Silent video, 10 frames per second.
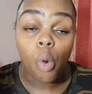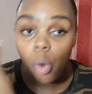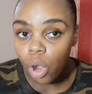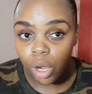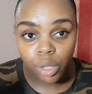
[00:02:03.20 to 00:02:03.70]

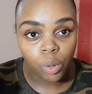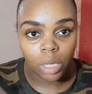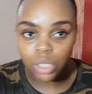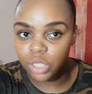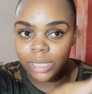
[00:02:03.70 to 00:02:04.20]
or you
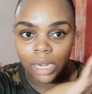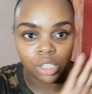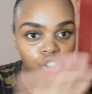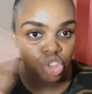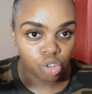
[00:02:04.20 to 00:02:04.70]
can just get it
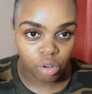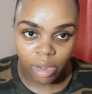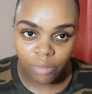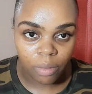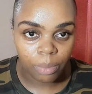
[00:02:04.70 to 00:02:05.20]

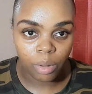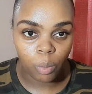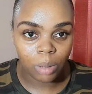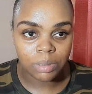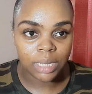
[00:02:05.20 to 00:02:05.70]
straight from their
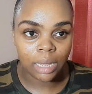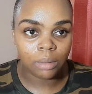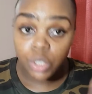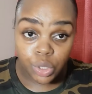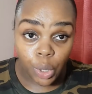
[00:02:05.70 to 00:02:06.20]
website.
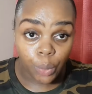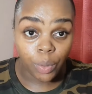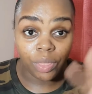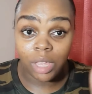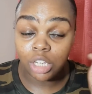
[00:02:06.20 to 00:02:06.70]
So
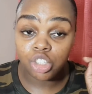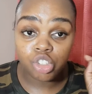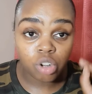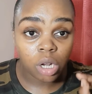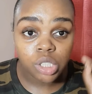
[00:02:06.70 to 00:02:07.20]
the
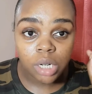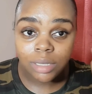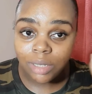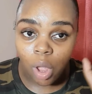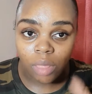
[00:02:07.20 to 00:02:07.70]

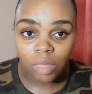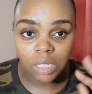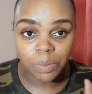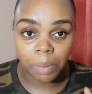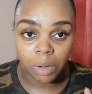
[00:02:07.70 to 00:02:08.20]
instructions on
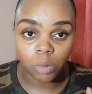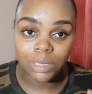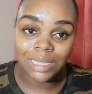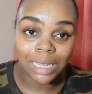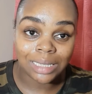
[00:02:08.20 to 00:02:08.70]
this bottle
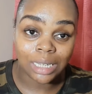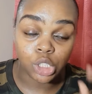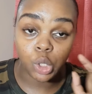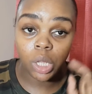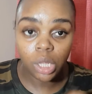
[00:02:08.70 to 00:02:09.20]
says that
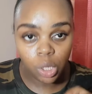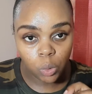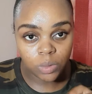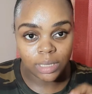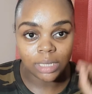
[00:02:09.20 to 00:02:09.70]
you can
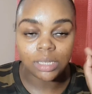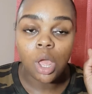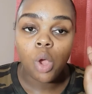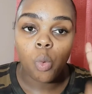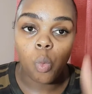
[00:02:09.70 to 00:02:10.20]
use this
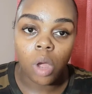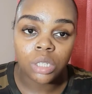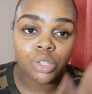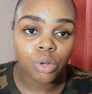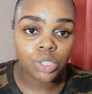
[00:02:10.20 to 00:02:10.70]

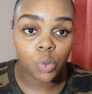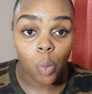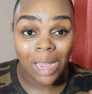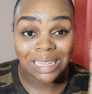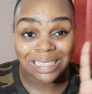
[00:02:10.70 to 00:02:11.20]
once or
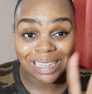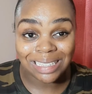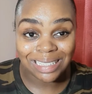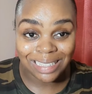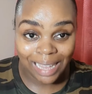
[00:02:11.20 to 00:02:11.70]
twice
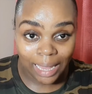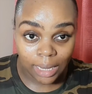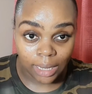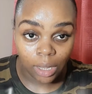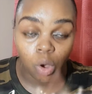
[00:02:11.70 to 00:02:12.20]

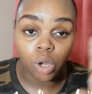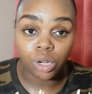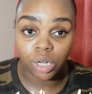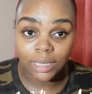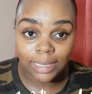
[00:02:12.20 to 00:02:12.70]
daily on
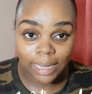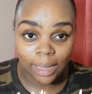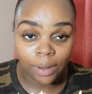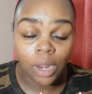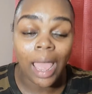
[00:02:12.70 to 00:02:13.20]
your
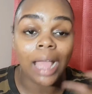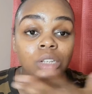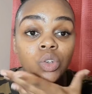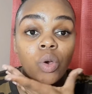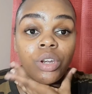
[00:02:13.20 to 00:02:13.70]
skin
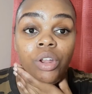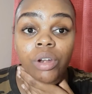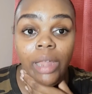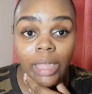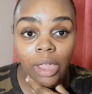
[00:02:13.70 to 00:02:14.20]
and on your
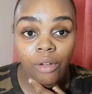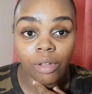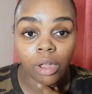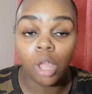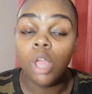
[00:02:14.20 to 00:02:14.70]
neck
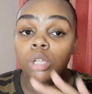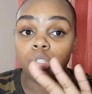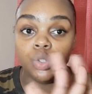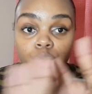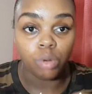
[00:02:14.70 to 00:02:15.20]
area.
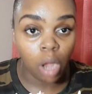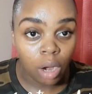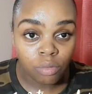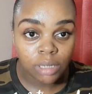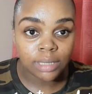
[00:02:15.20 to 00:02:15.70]
Do
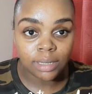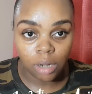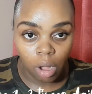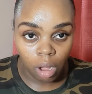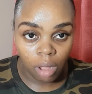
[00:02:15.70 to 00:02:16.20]
not rinse it
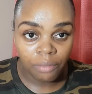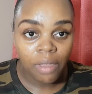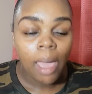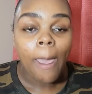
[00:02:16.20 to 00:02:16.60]
off